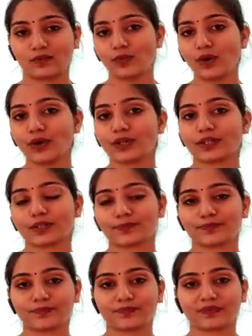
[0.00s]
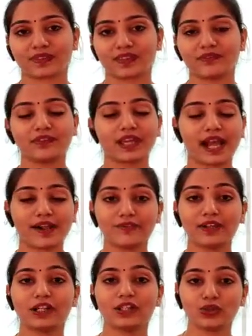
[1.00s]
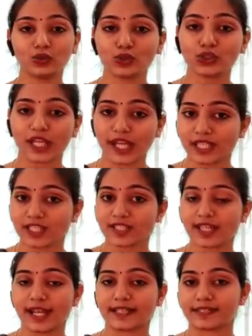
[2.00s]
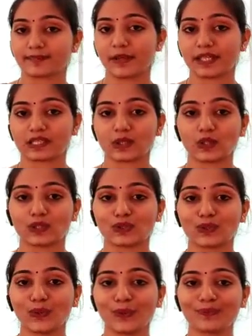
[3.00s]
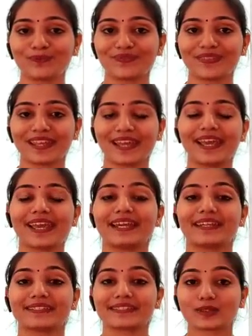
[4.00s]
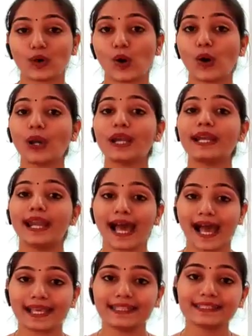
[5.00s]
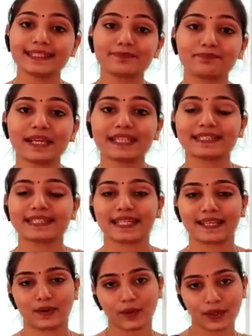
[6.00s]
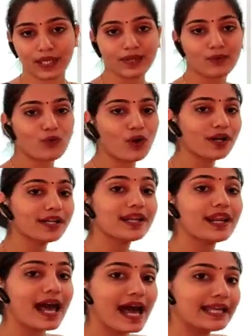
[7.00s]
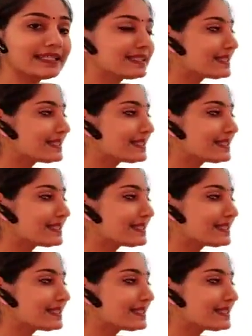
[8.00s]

what? We have learned to change that space also. It is called line spacing. Okay, what? Line